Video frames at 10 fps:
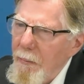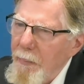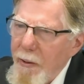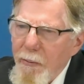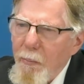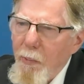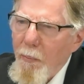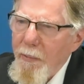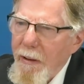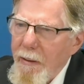petrol
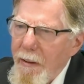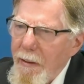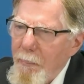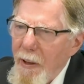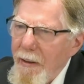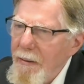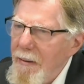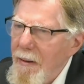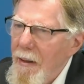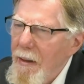bombs in the past.